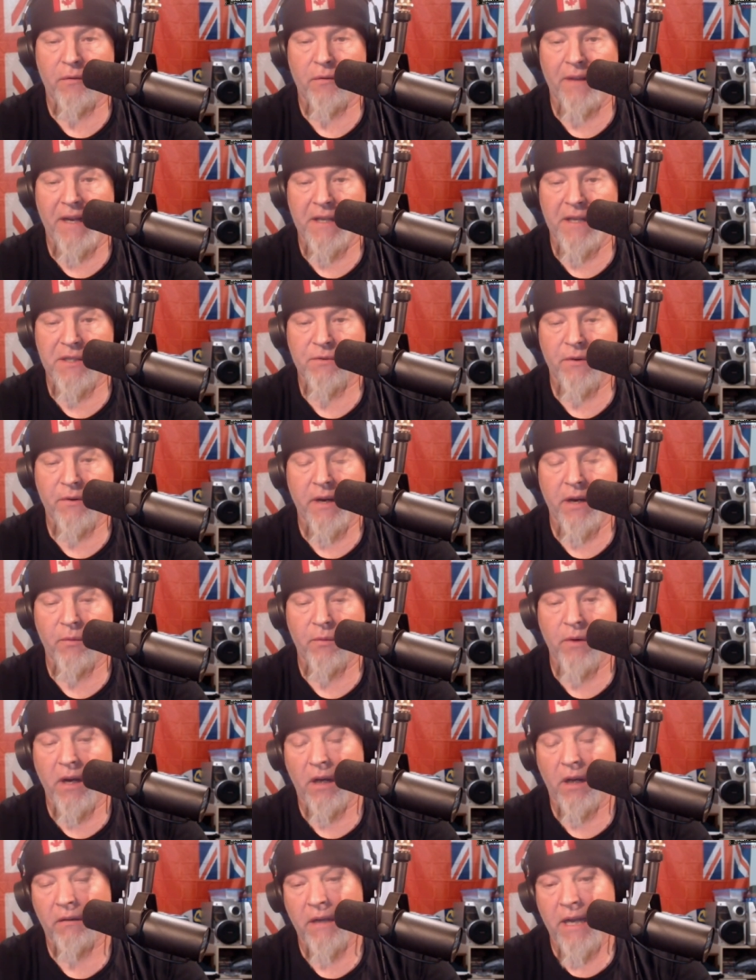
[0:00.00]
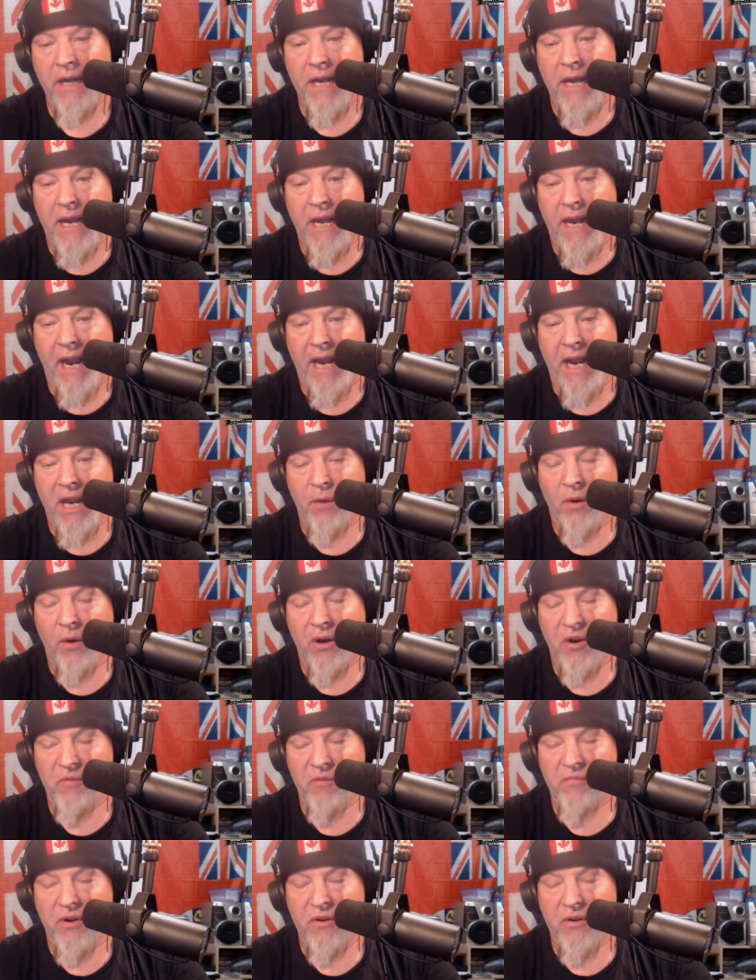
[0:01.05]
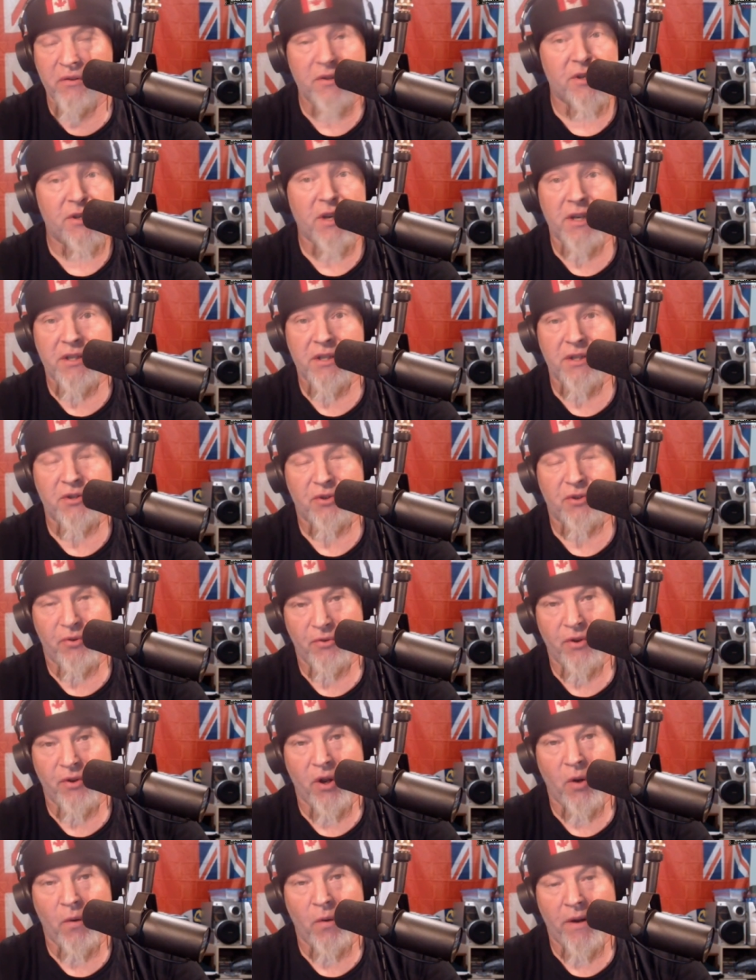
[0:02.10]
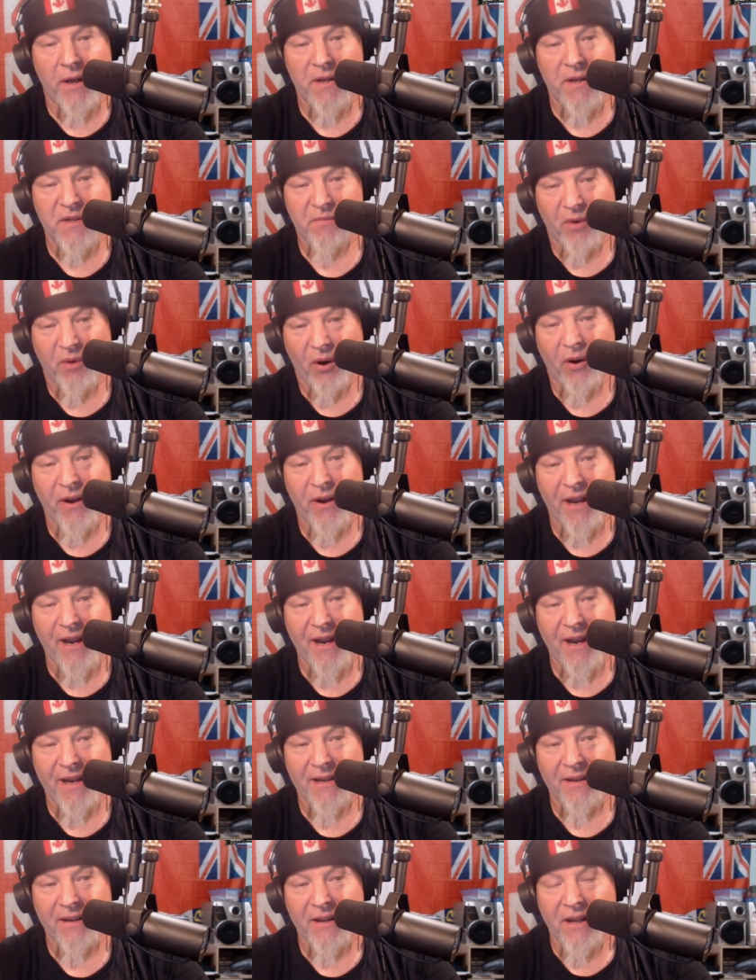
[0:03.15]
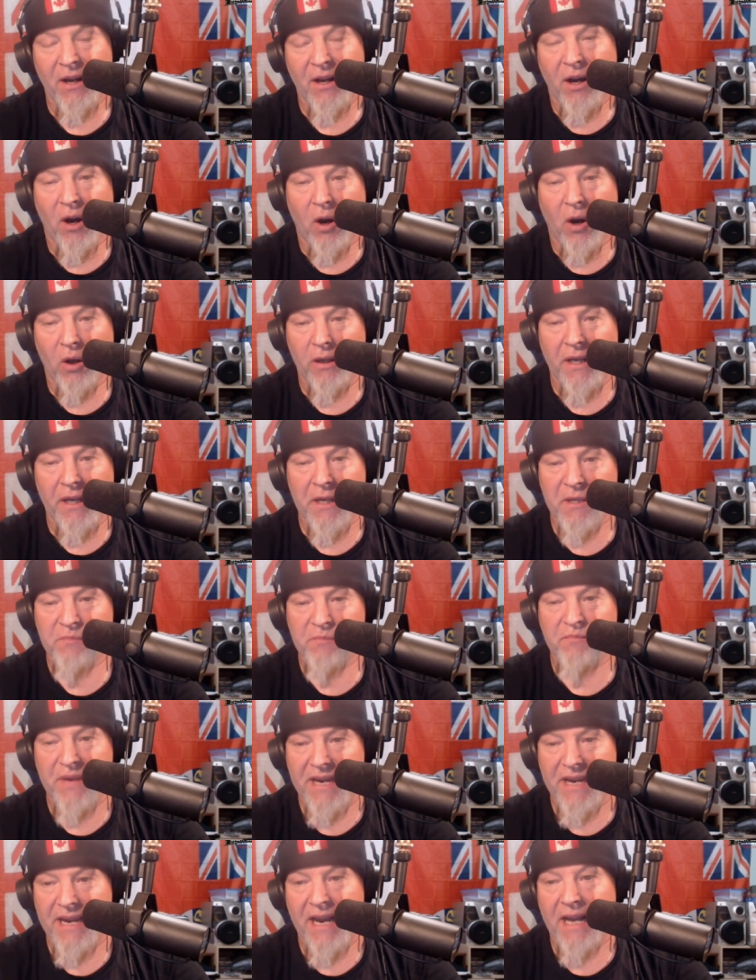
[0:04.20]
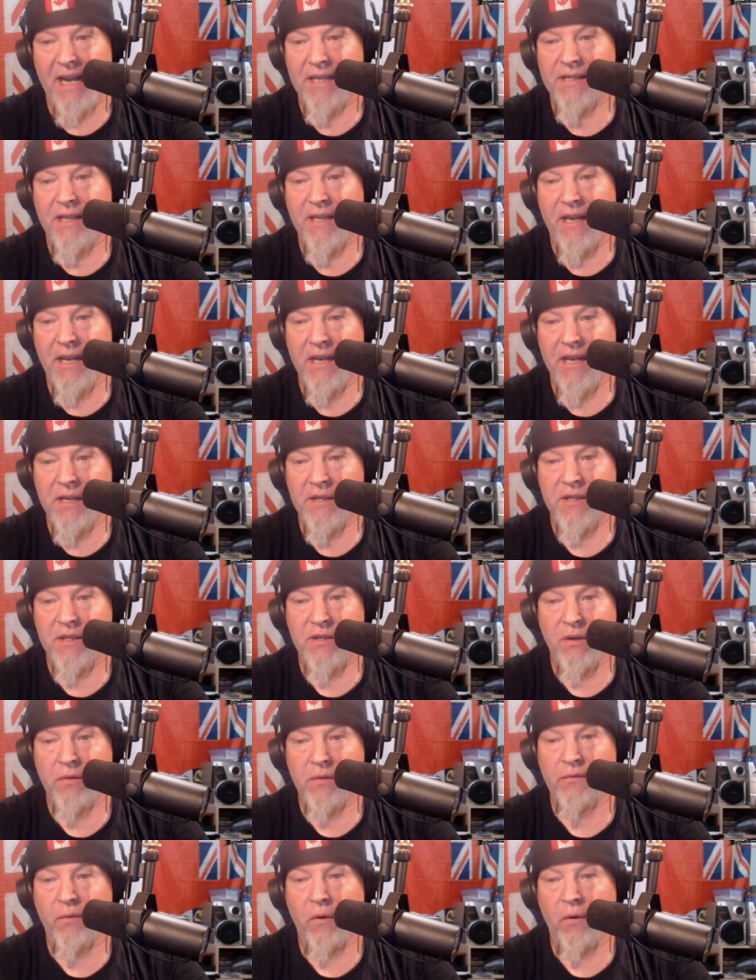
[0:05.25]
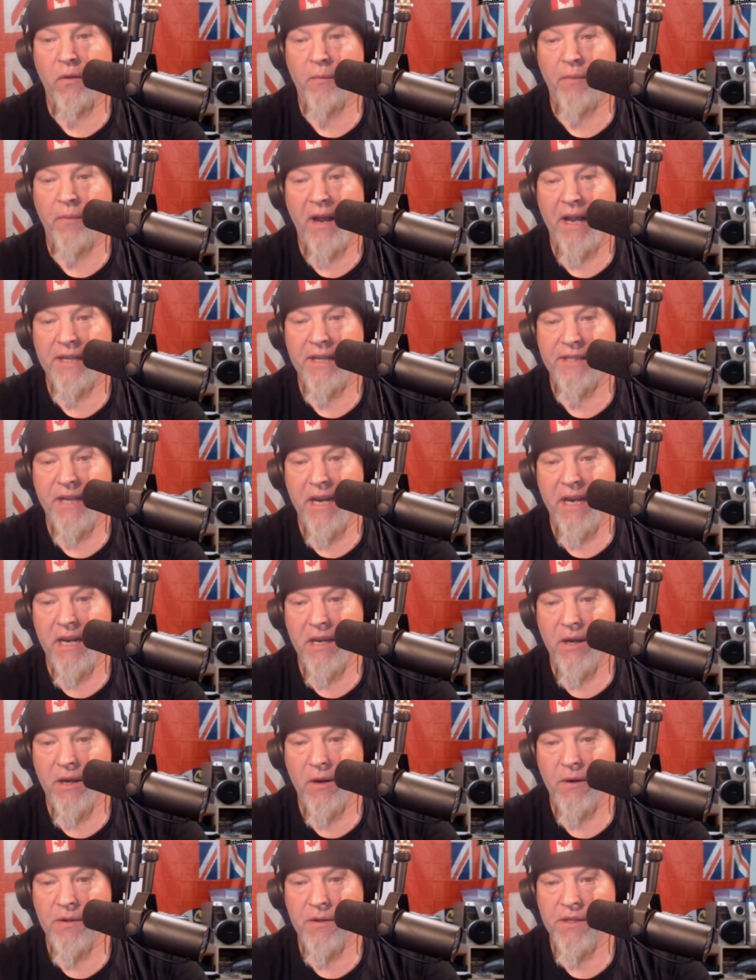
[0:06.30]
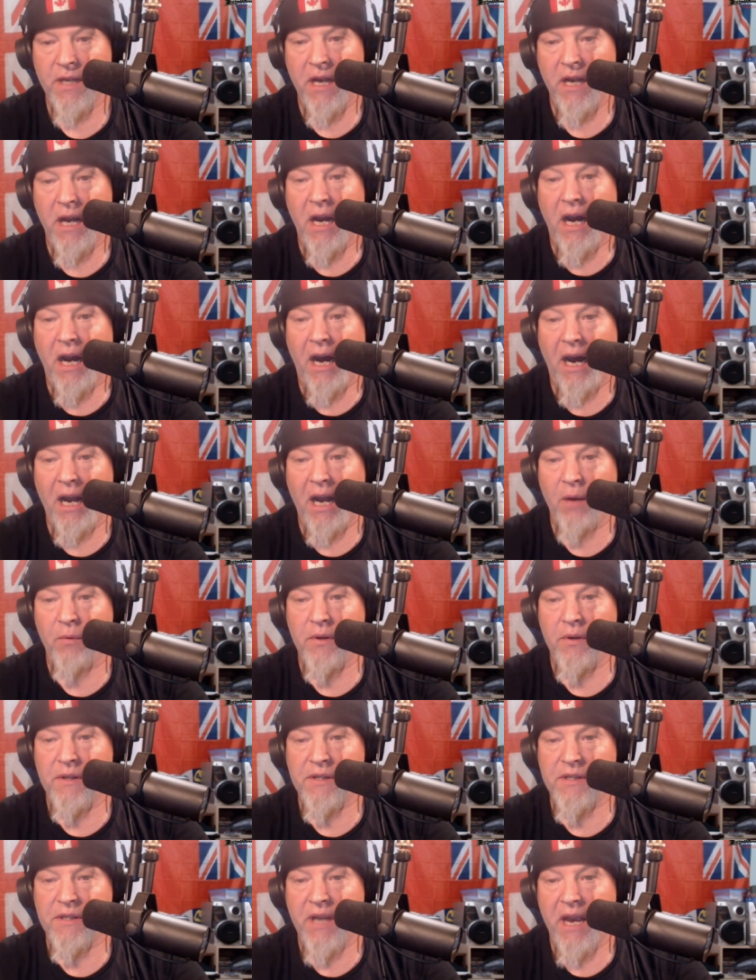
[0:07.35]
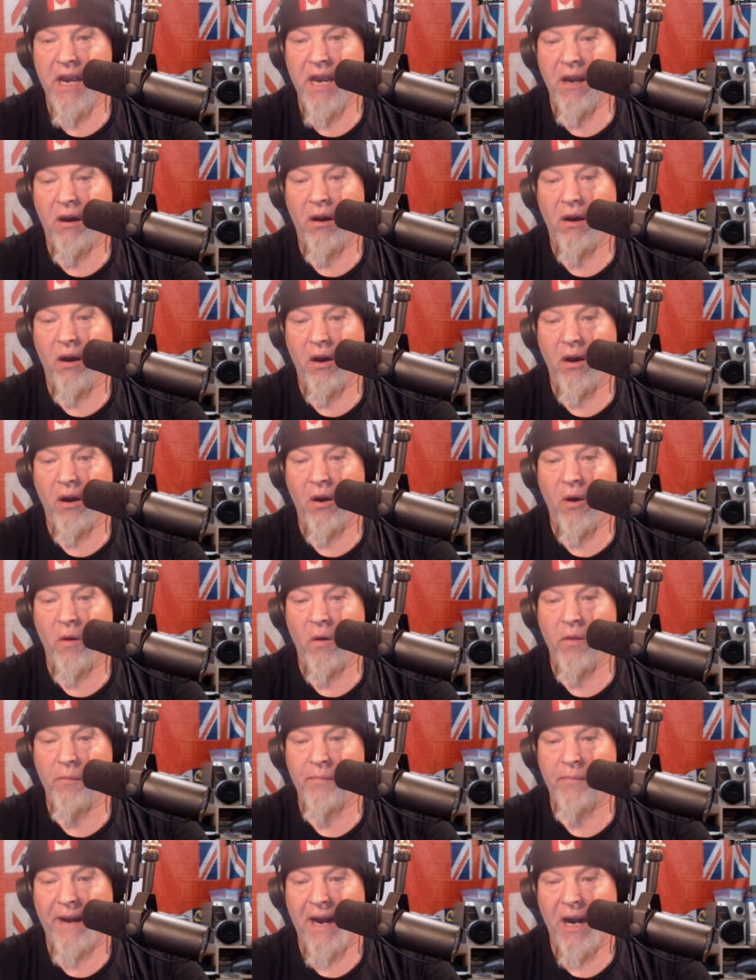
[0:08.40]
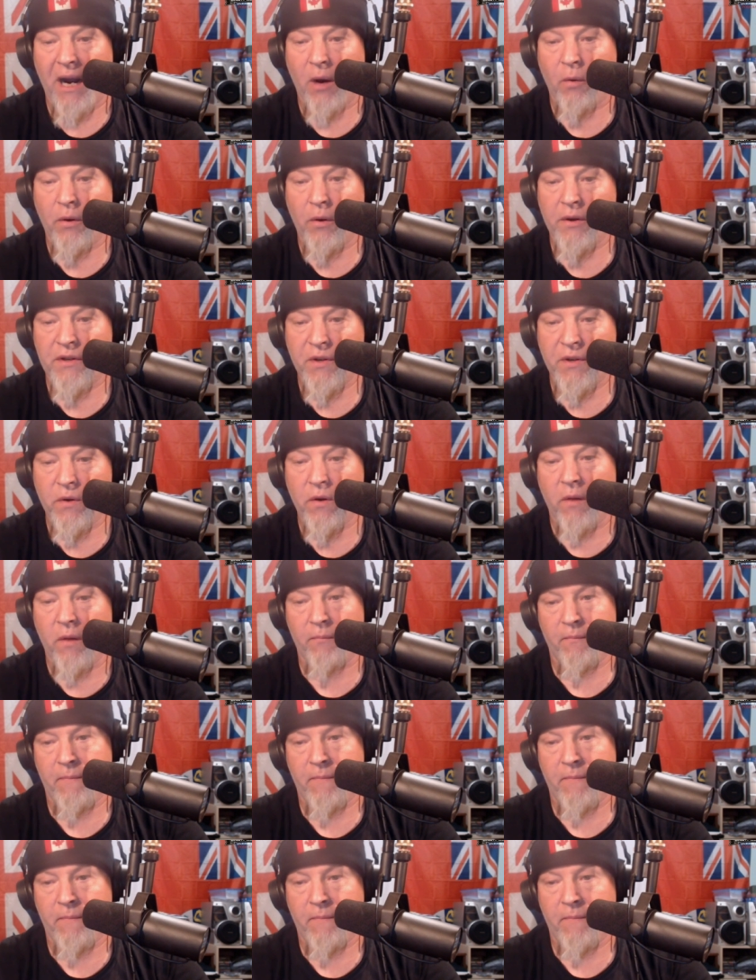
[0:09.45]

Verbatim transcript: That's right. Well, anyone who boos Justin Trudeau and his party and all his BS that he has stood for the past eight years, I would say all the power to him.